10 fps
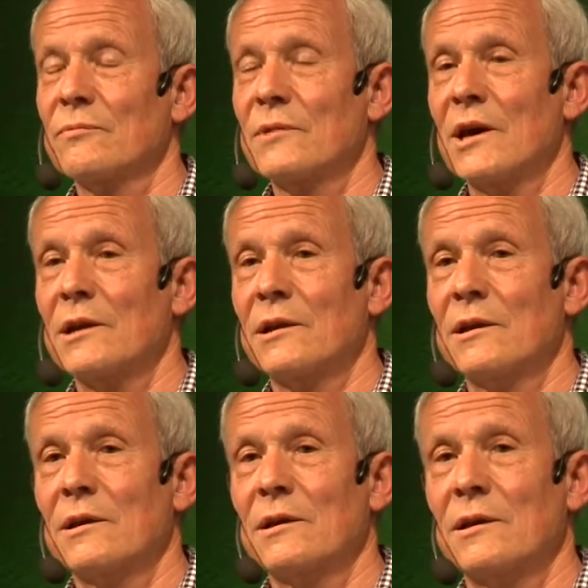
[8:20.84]
that
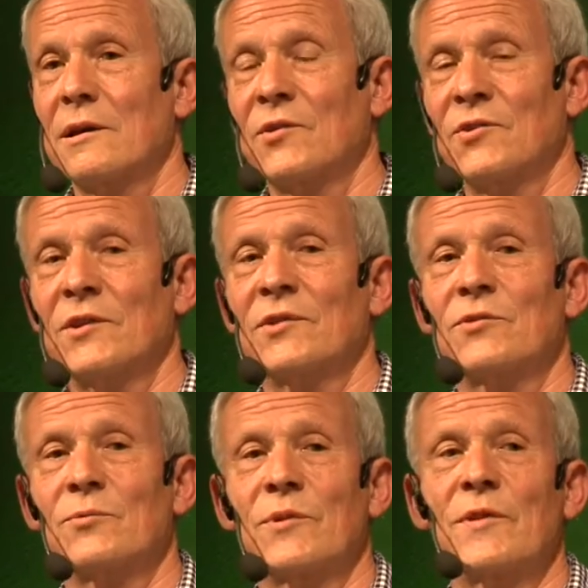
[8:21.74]

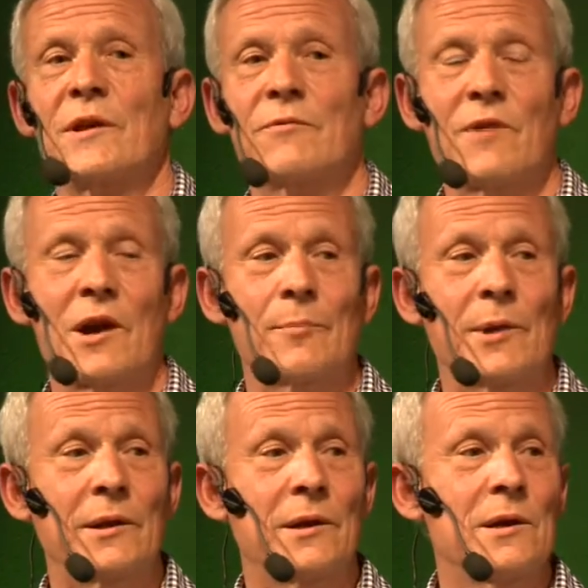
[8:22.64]
exist with the environment.
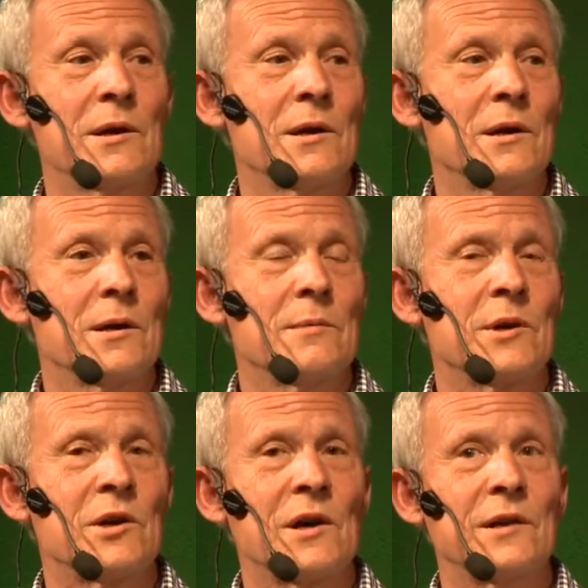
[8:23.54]

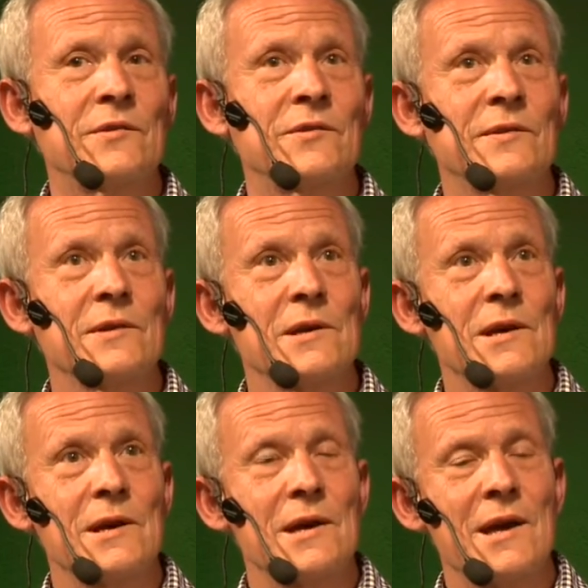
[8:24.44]
Because
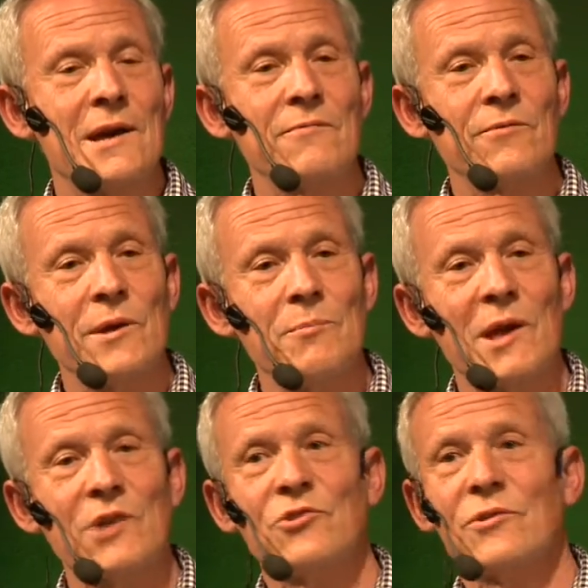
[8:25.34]
every
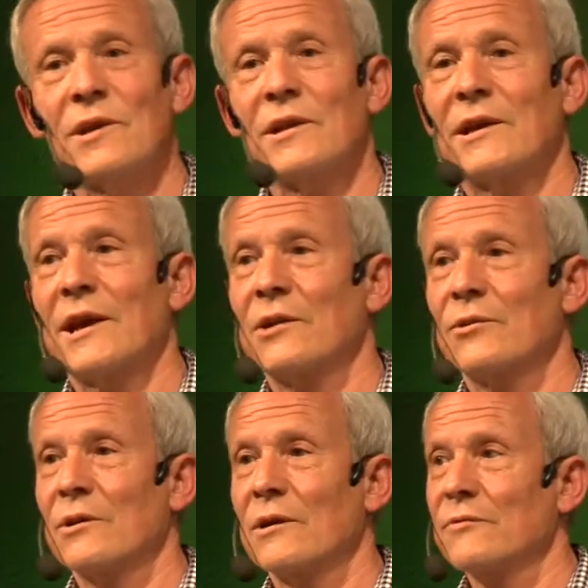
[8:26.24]
major
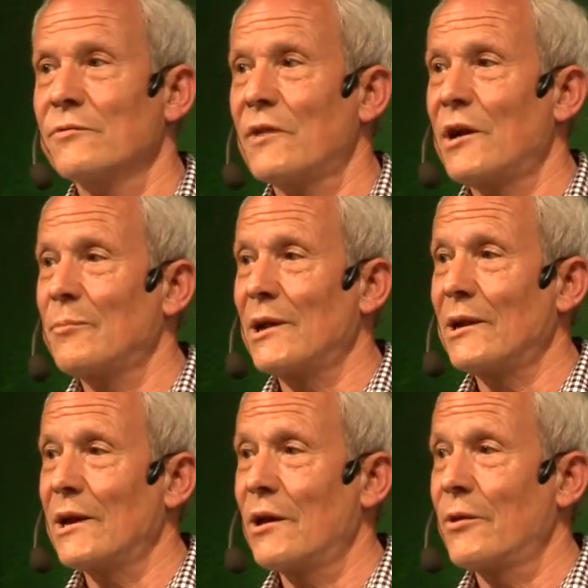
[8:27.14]
indicator of environmental
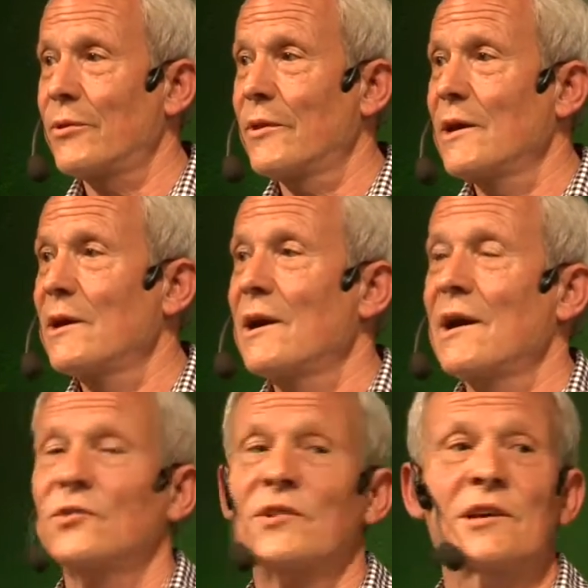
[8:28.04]
health
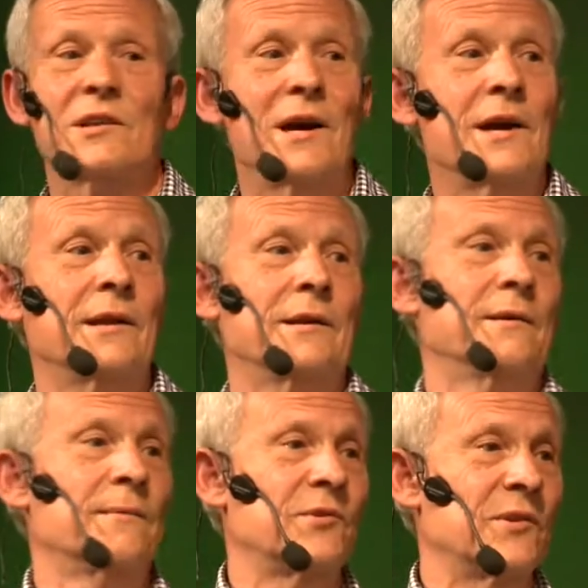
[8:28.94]
has declined
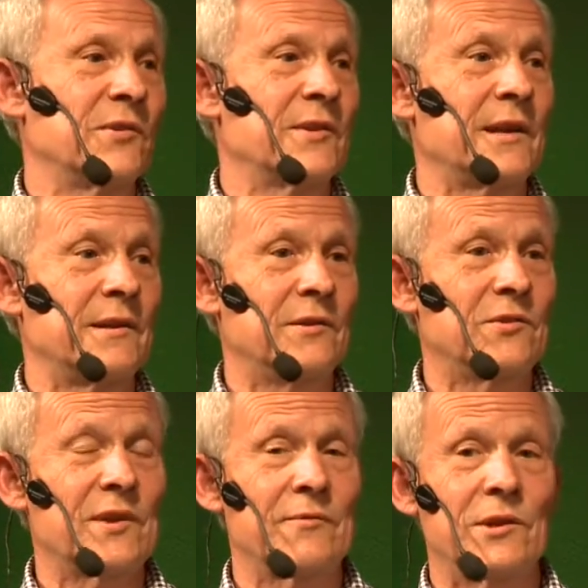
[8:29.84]
since
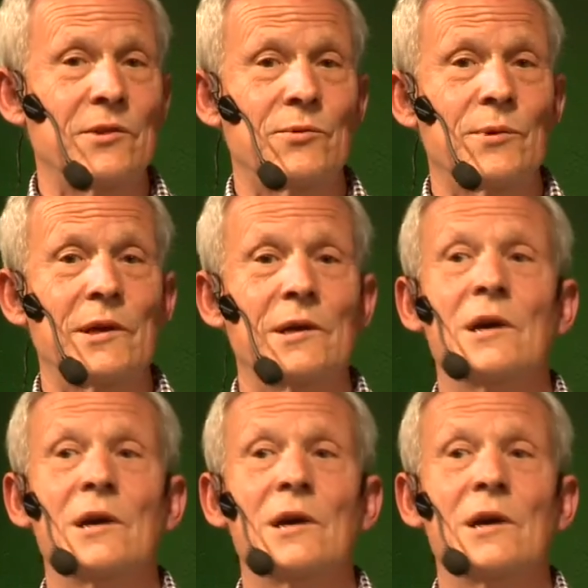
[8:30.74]
1973.